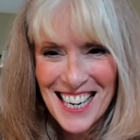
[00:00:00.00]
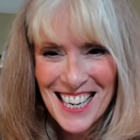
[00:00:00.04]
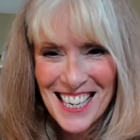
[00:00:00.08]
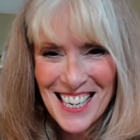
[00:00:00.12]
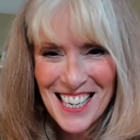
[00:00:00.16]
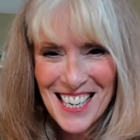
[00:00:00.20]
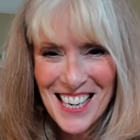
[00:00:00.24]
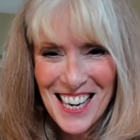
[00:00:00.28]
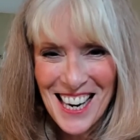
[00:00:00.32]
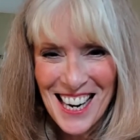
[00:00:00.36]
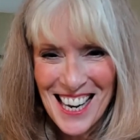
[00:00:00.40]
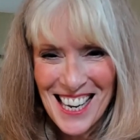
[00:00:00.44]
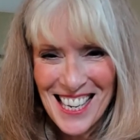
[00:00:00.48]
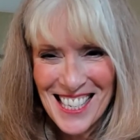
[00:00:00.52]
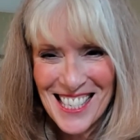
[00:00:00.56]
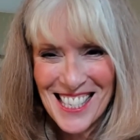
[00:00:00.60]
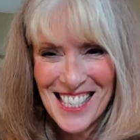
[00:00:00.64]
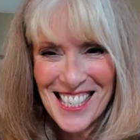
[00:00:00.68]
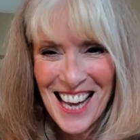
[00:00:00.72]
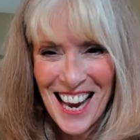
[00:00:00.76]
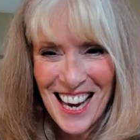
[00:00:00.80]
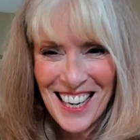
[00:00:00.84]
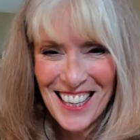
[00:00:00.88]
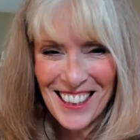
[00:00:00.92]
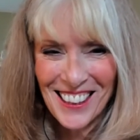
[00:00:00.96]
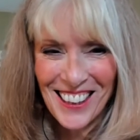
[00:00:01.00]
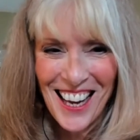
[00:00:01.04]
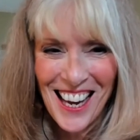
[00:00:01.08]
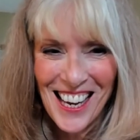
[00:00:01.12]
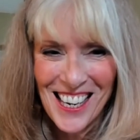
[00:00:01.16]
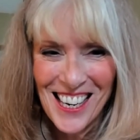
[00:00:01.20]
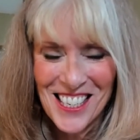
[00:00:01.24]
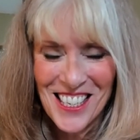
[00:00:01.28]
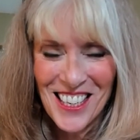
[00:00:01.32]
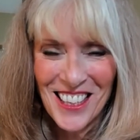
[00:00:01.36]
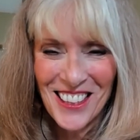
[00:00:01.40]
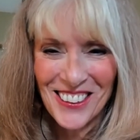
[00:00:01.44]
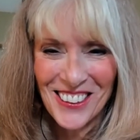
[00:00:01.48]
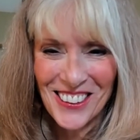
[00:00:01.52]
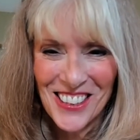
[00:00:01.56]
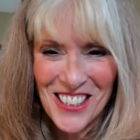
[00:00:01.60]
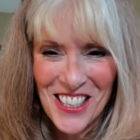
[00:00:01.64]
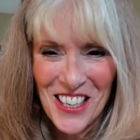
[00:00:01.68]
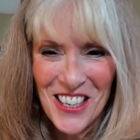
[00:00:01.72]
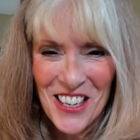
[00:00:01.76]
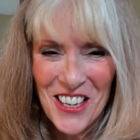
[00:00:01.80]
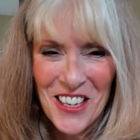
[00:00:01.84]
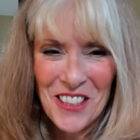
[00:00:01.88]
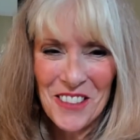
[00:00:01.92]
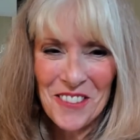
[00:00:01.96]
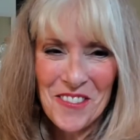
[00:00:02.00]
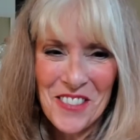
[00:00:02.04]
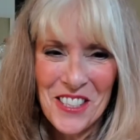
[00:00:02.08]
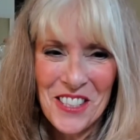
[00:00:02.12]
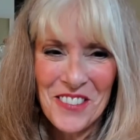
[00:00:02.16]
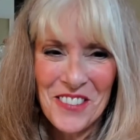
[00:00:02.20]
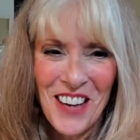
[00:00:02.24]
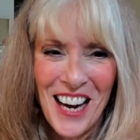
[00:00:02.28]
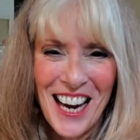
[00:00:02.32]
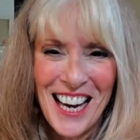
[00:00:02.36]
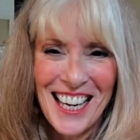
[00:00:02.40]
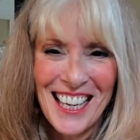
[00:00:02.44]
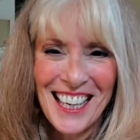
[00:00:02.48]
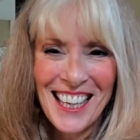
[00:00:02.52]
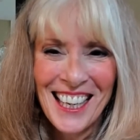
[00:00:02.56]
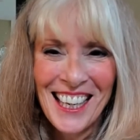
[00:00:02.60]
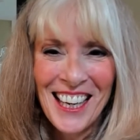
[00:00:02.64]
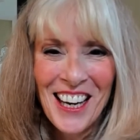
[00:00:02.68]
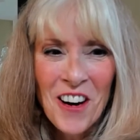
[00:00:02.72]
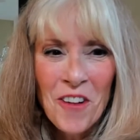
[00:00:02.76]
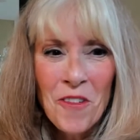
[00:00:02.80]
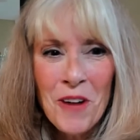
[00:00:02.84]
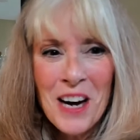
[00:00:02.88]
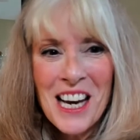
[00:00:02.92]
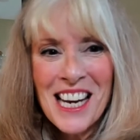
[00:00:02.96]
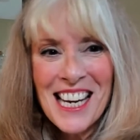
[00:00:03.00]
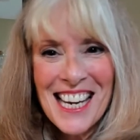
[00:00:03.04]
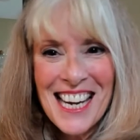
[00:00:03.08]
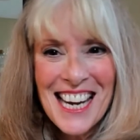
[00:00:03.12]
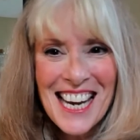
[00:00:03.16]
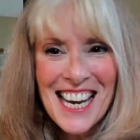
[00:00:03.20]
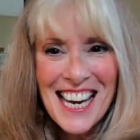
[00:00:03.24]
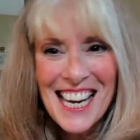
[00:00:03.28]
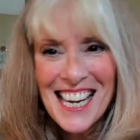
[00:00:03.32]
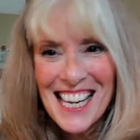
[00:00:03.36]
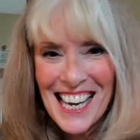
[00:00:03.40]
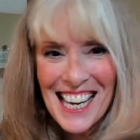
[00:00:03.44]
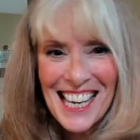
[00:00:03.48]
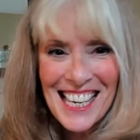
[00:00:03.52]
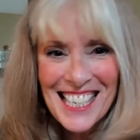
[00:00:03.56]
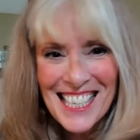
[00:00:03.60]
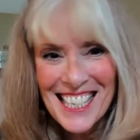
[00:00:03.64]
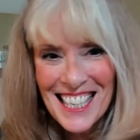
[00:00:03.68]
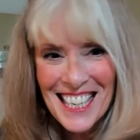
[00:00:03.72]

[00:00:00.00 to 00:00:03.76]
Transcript: in psychological terms, right? We need it to